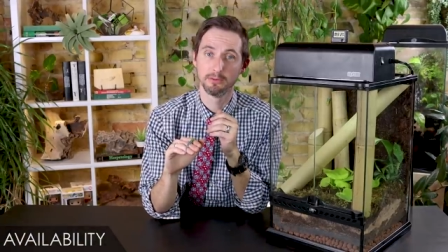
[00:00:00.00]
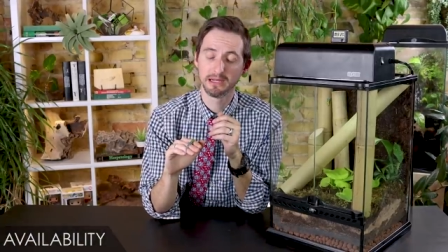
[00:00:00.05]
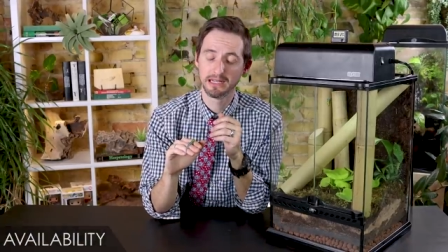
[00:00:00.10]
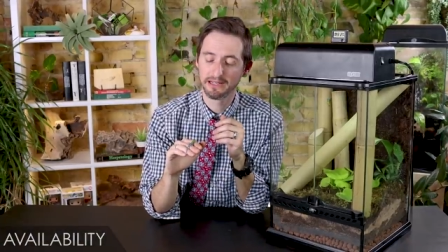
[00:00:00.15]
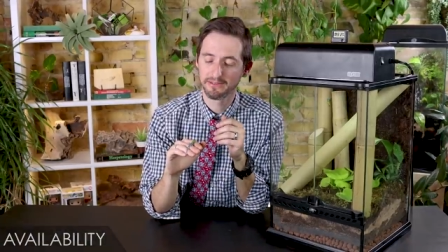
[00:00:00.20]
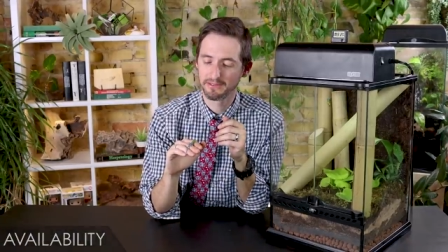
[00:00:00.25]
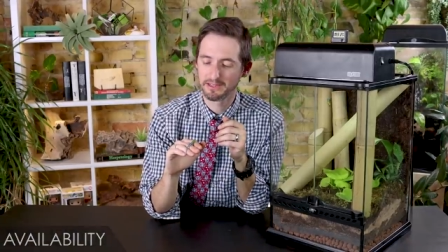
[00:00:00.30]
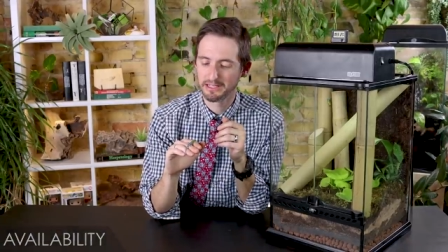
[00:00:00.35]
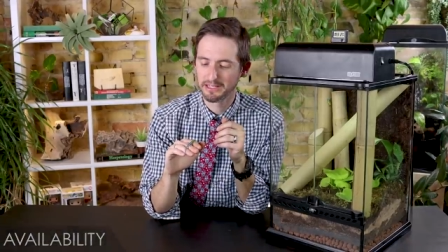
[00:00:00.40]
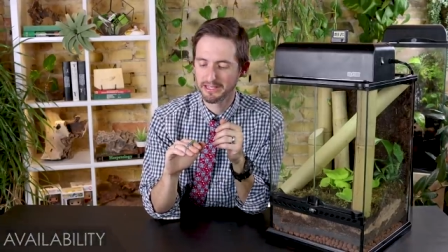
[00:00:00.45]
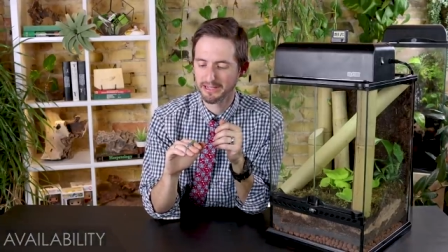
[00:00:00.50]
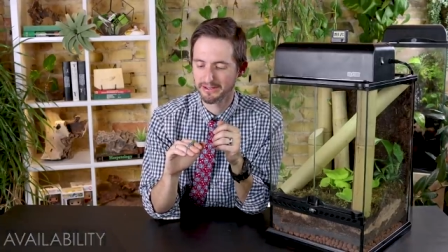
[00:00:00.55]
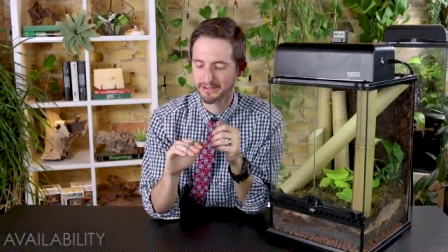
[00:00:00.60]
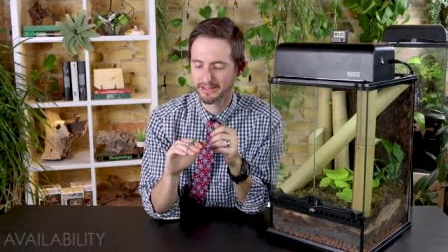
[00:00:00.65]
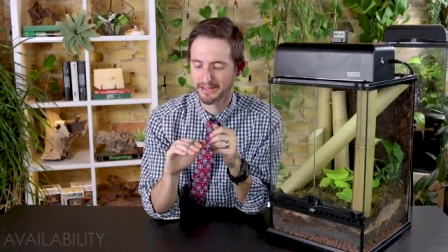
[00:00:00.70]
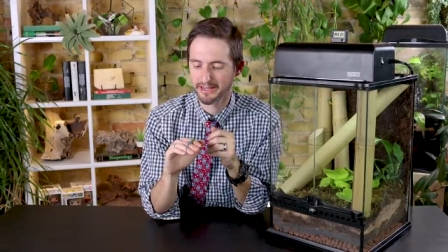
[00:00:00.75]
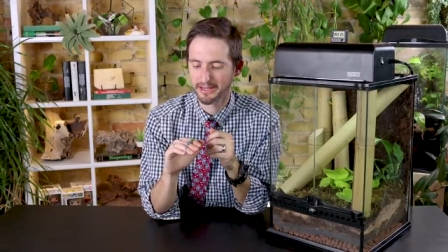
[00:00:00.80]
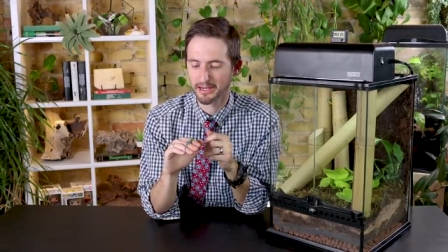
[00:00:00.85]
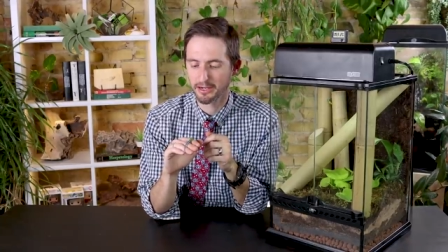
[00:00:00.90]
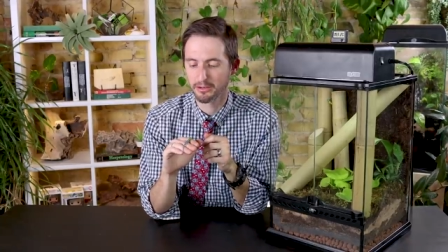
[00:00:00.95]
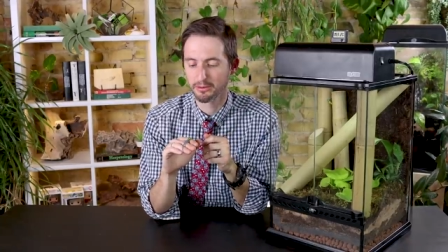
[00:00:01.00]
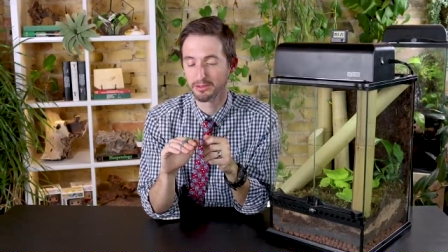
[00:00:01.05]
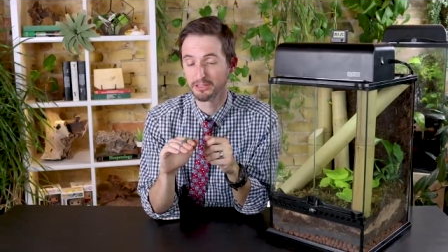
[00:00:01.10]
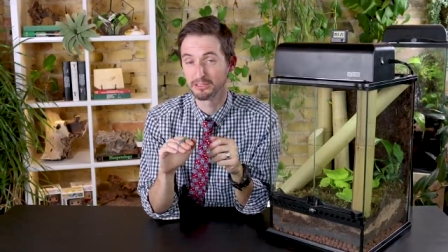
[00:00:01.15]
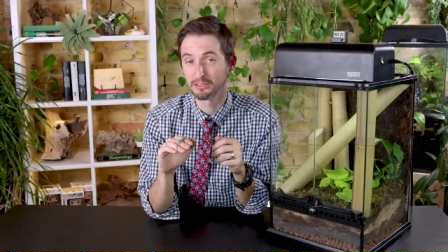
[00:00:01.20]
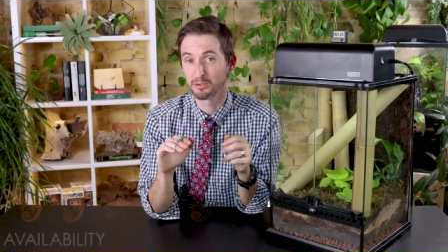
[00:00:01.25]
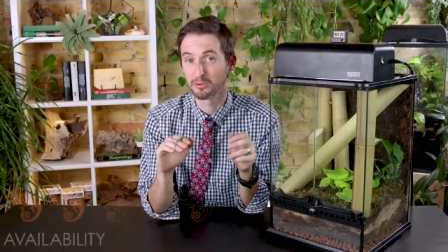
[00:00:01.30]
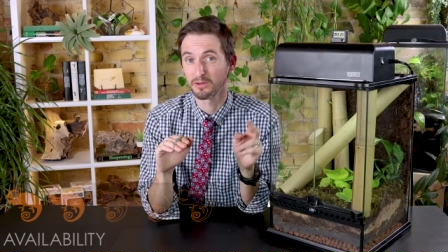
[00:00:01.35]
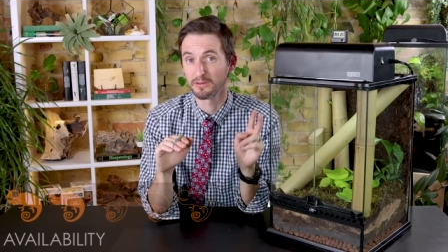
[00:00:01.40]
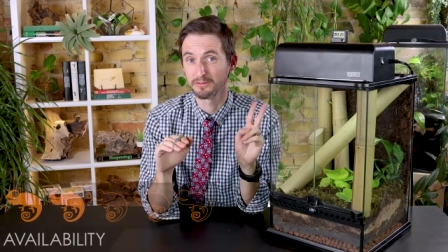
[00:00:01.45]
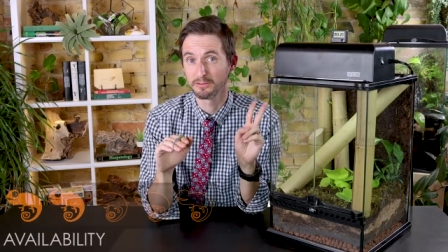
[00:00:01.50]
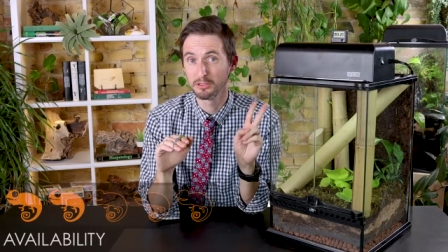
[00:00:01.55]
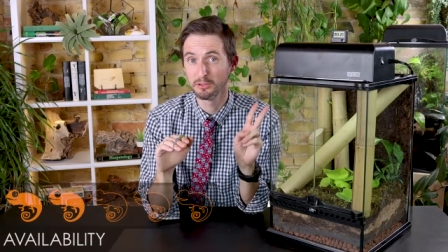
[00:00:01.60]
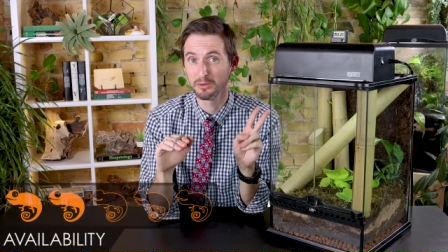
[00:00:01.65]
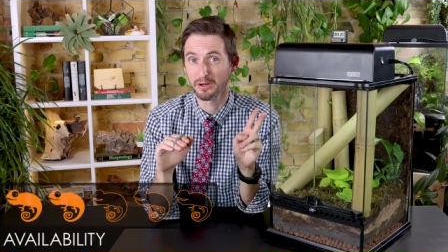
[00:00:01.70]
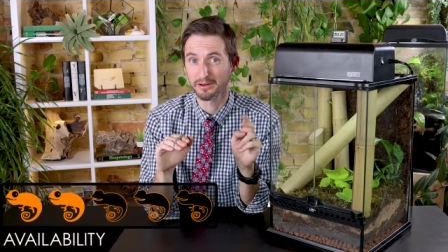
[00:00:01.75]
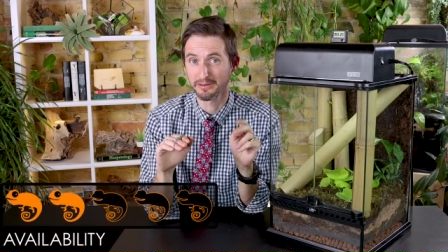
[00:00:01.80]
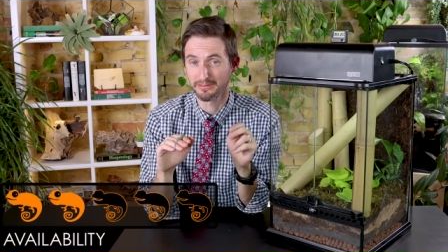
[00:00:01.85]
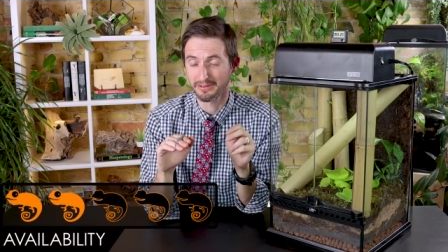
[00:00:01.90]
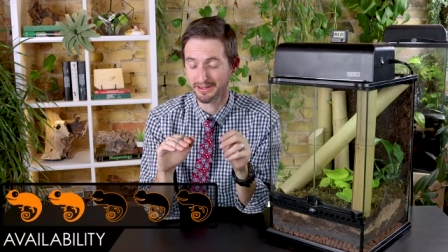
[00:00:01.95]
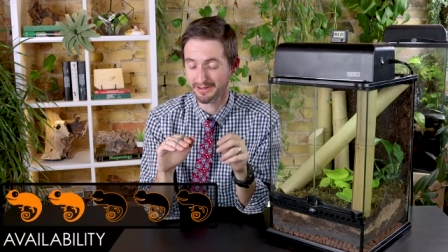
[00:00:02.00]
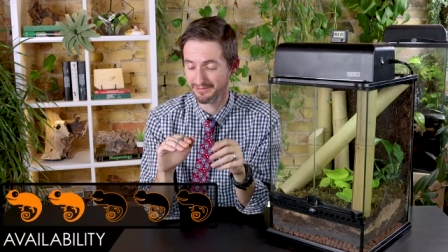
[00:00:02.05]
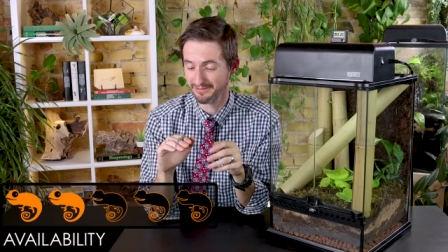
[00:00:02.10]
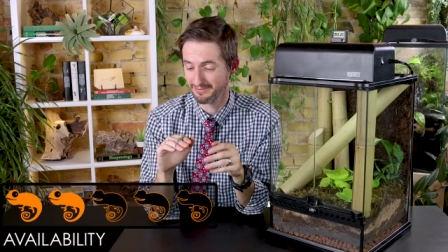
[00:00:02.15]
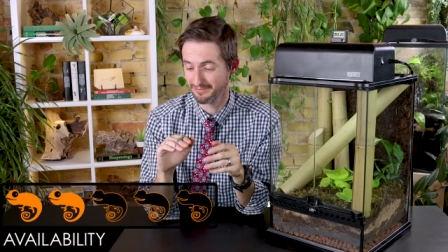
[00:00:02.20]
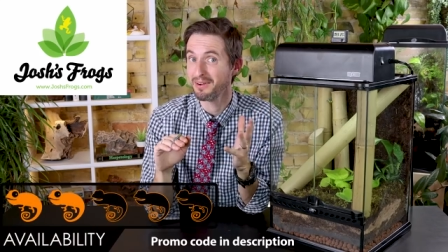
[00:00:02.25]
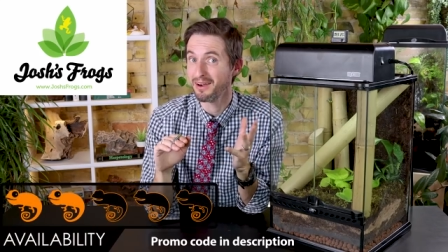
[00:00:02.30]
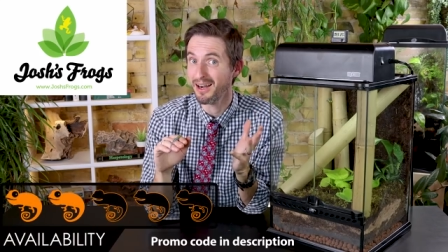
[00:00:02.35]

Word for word: we give the Neon Day Gecko a score of 2 out of 5.